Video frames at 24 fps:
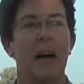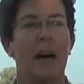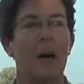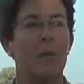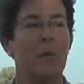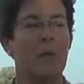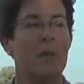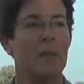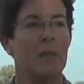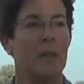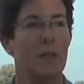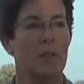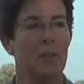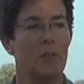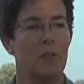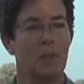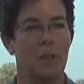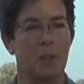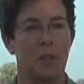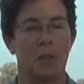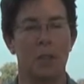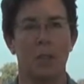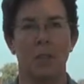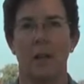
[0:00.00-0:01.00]
I was
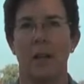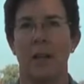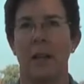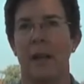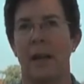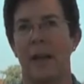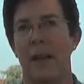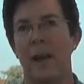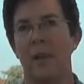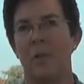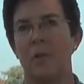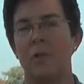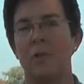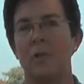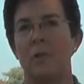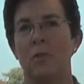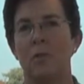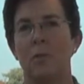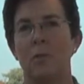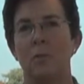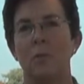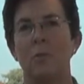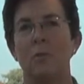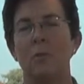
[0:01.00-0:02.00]
uncertain on how
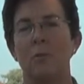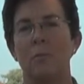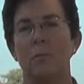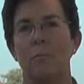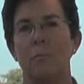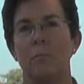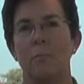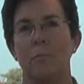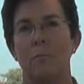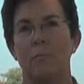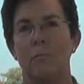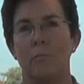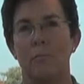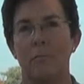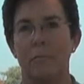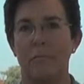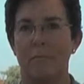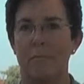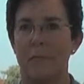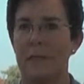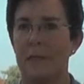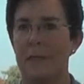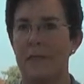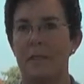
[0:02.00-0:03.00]
to
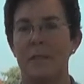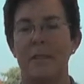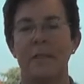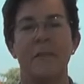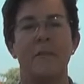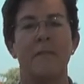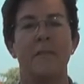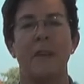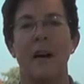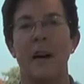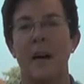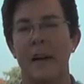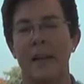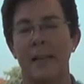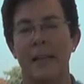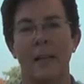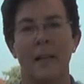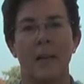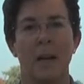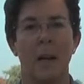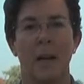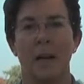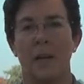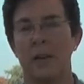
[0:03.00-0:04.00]

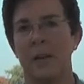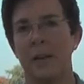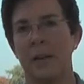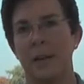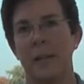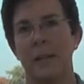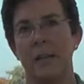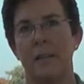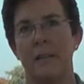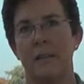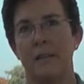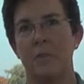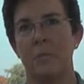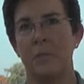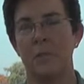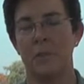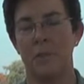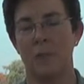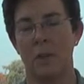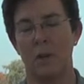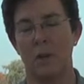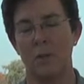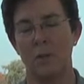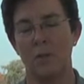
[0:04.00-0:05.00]
define concrete
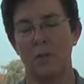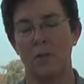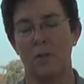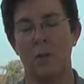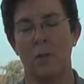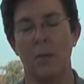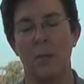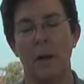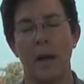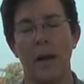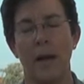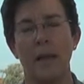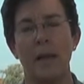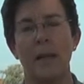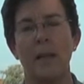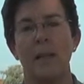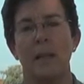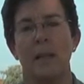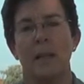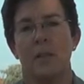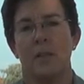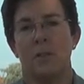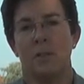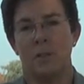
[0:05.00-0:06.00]
results. So my
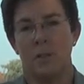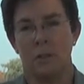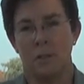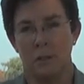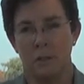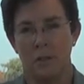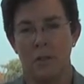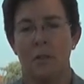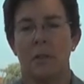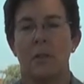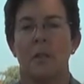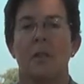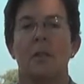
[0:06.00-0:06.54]
initial